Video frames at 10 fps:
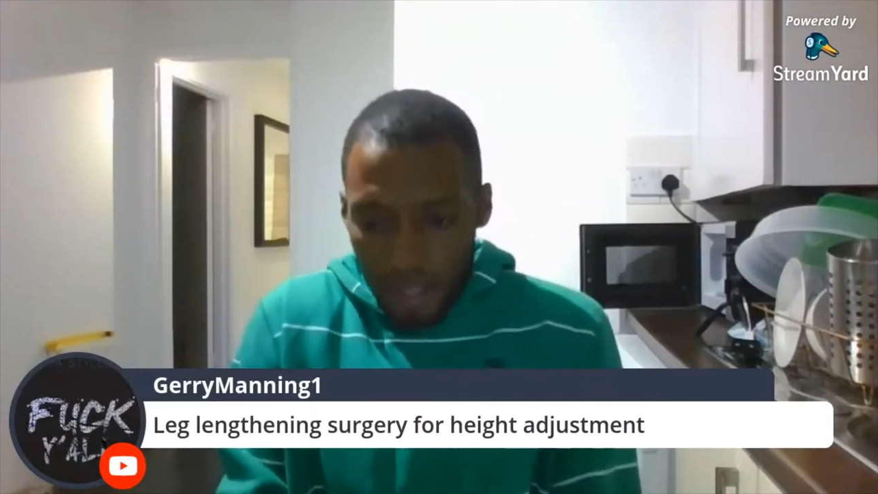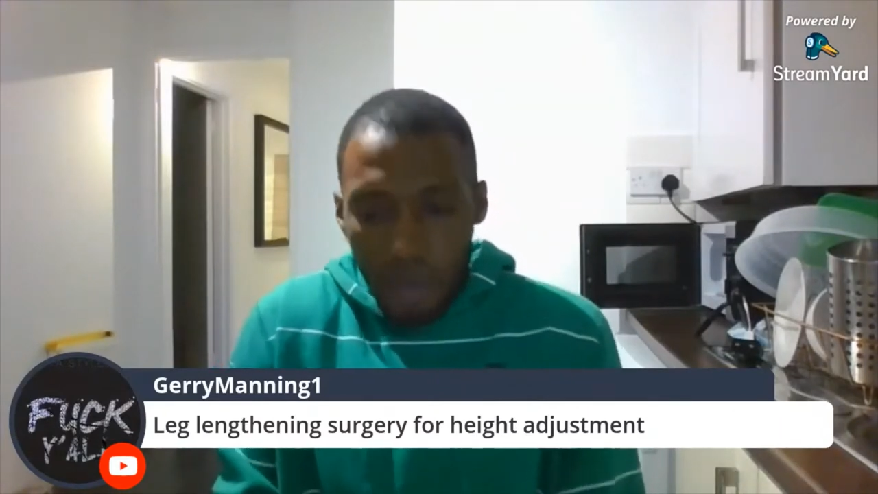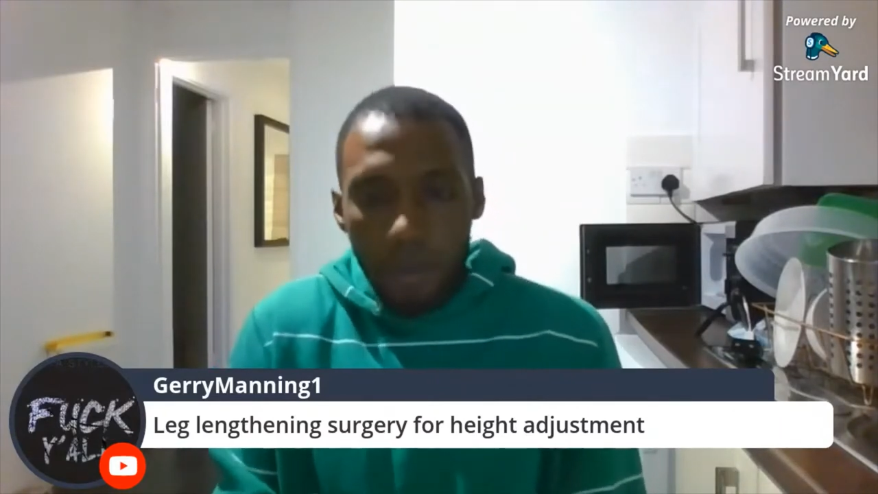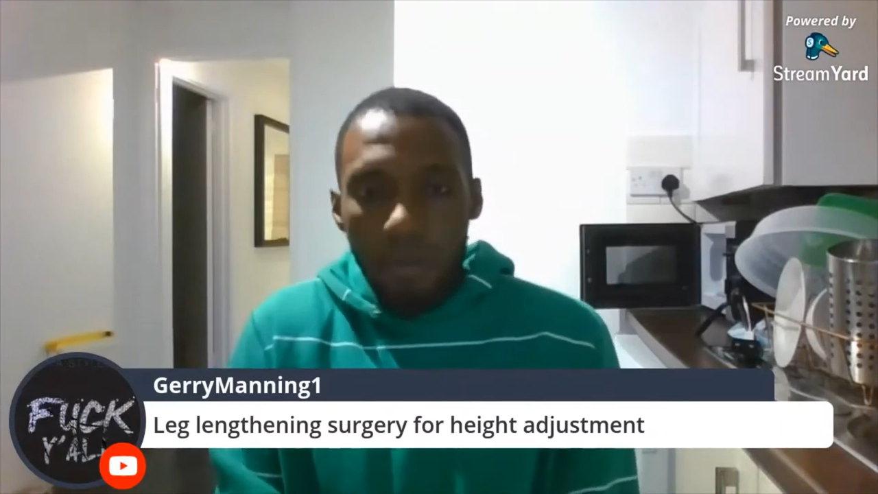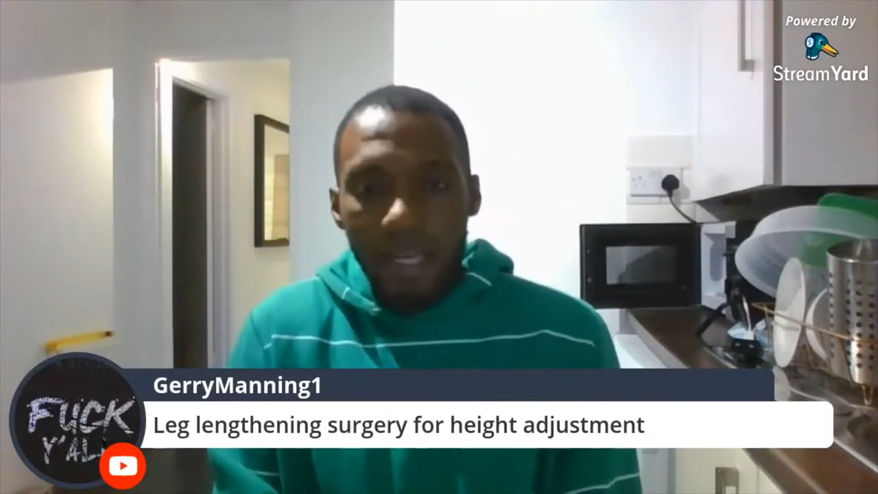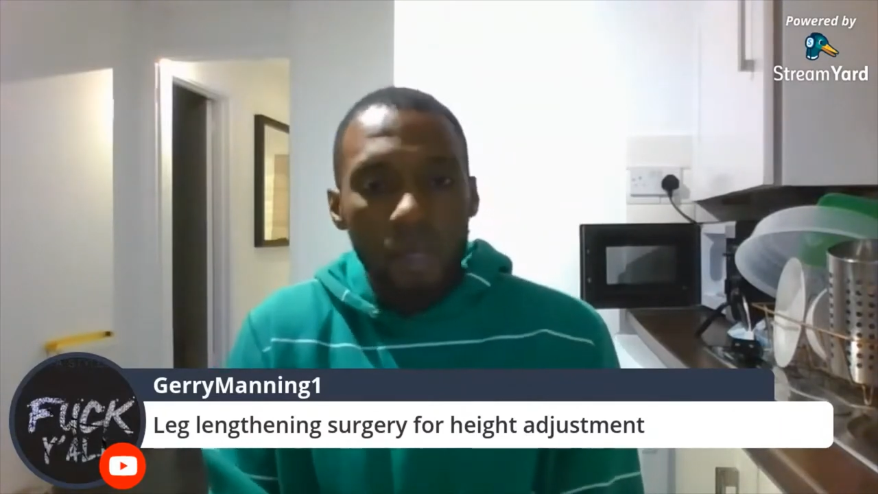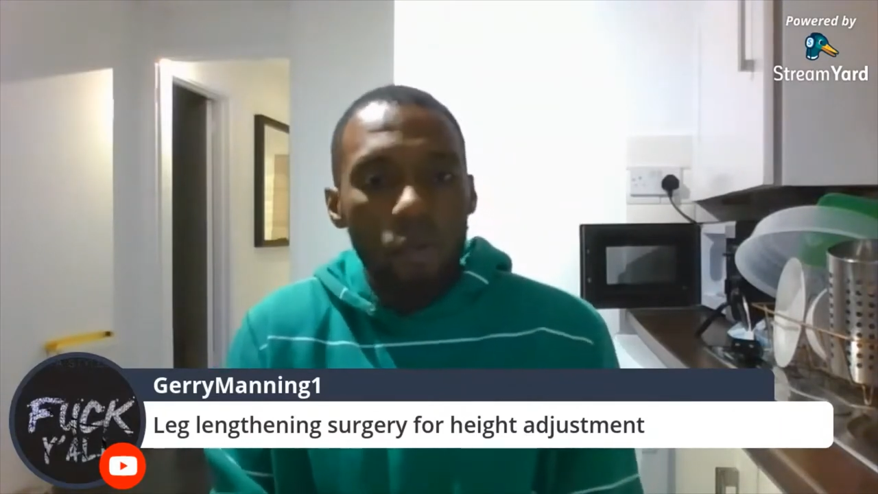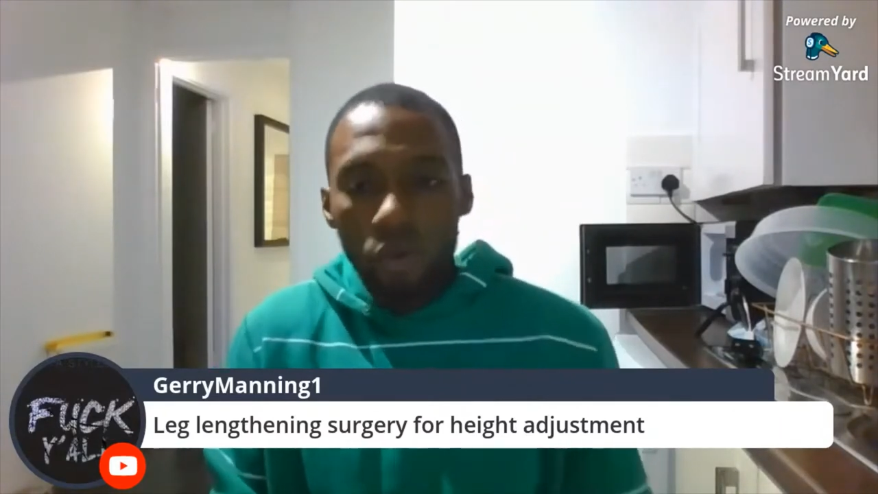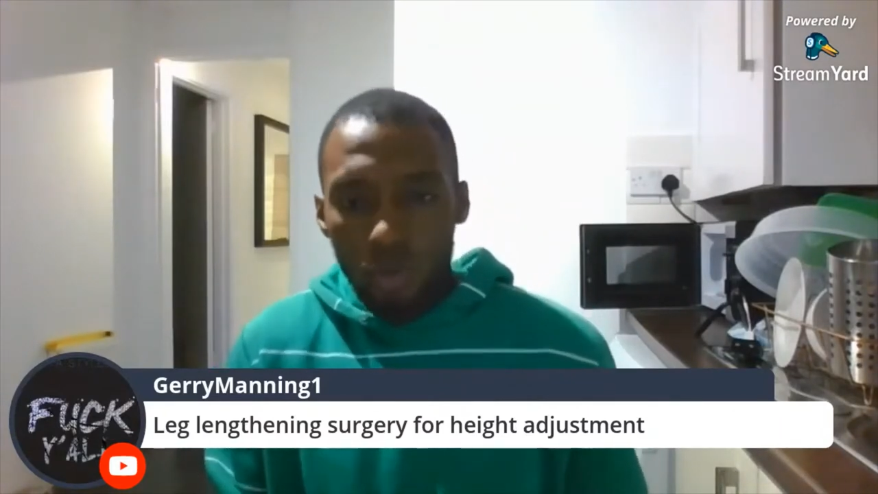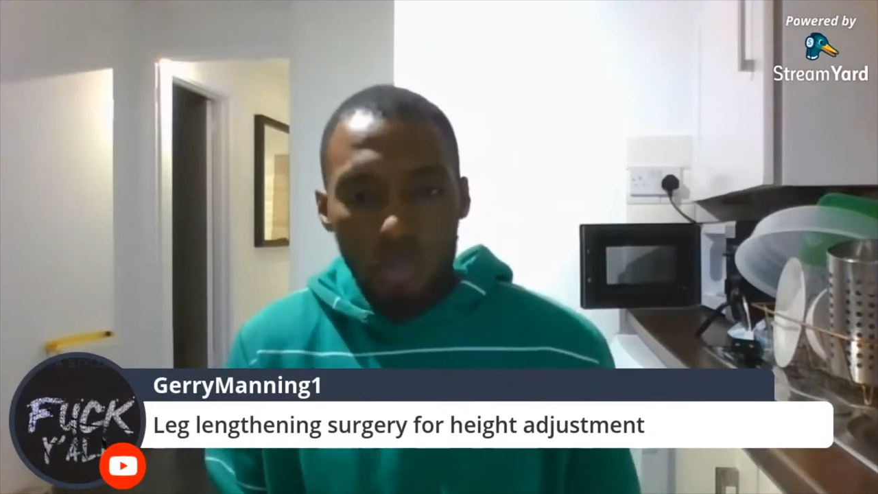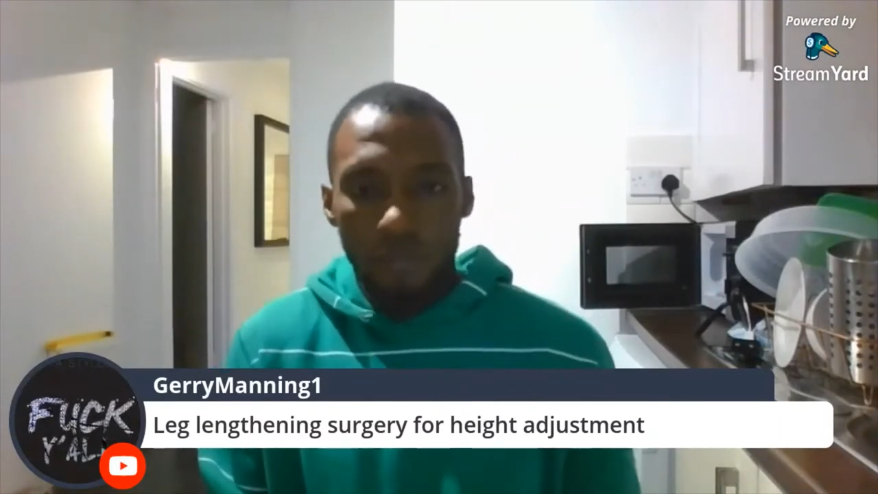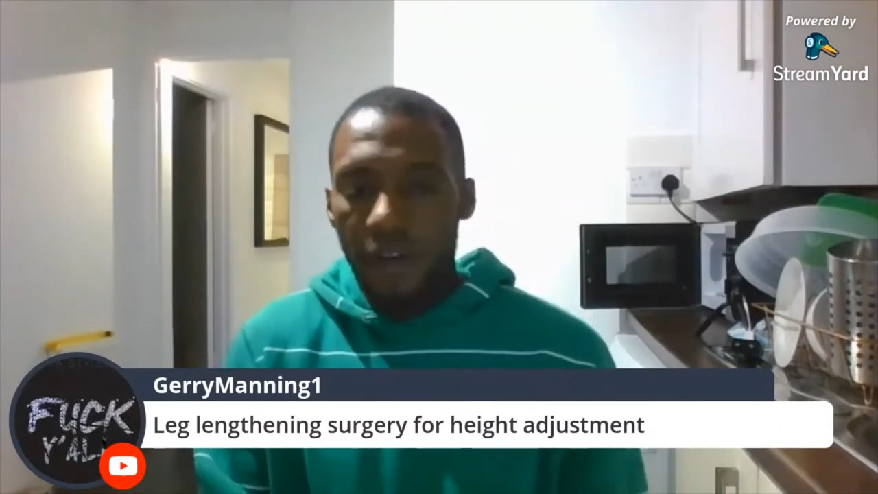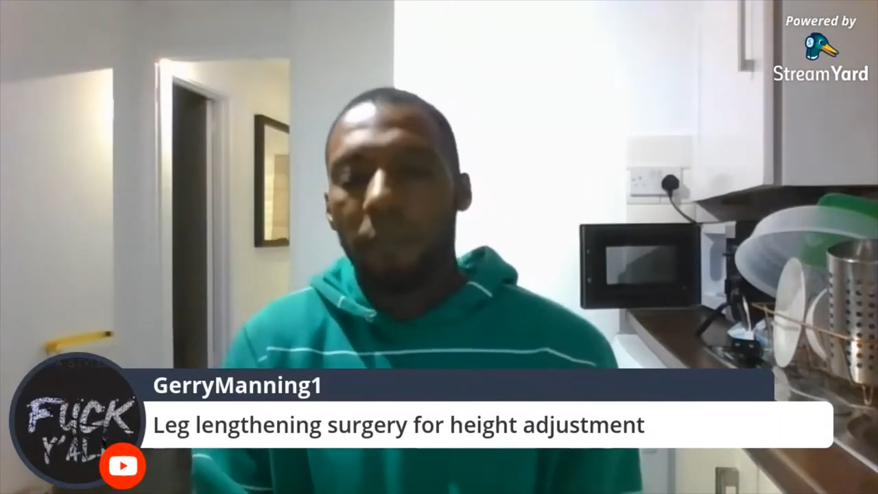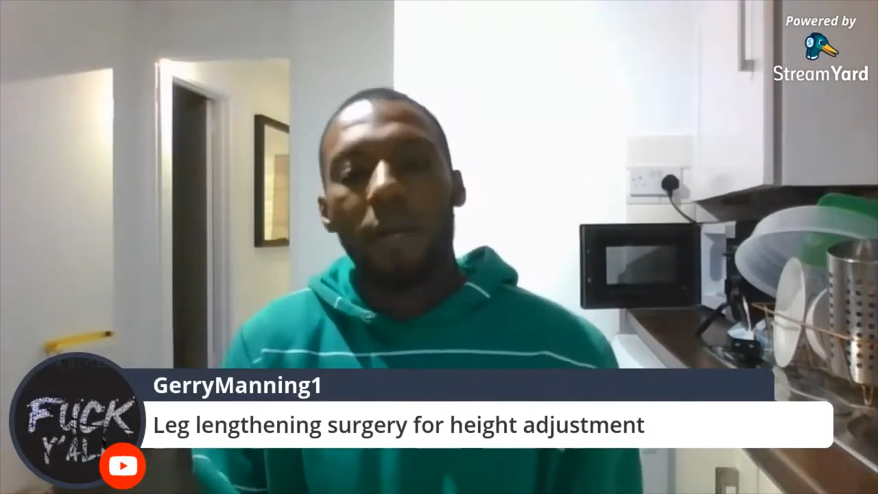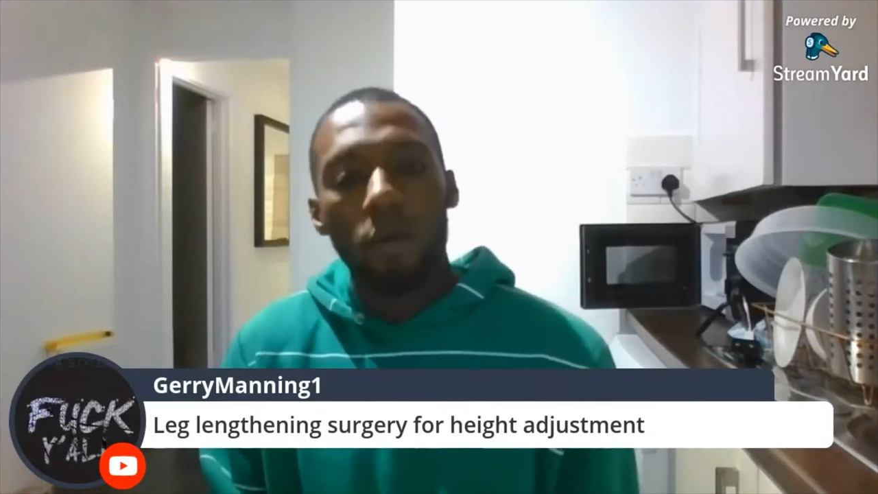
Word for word: the type of man he will lose a fight,